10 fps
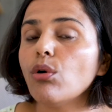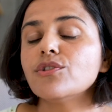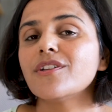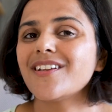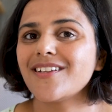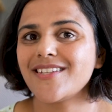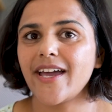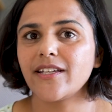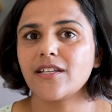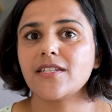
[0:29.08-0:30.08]
also data
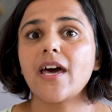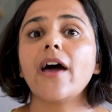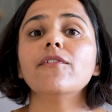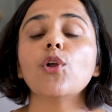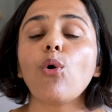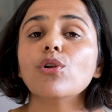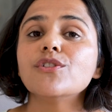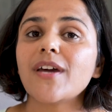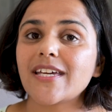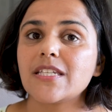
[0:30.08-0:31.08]
scientists. I will
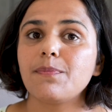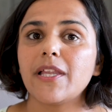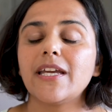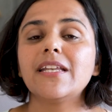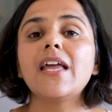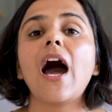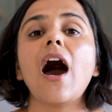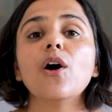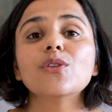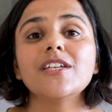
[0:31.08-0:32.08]
also explain
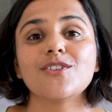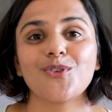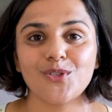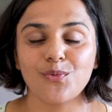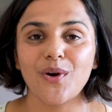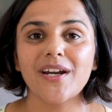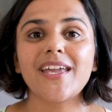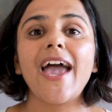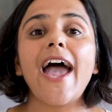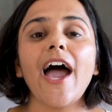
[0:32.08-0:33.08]
how these roles work
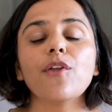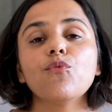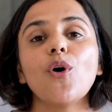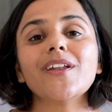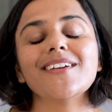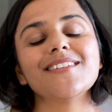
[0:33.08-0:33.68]
and what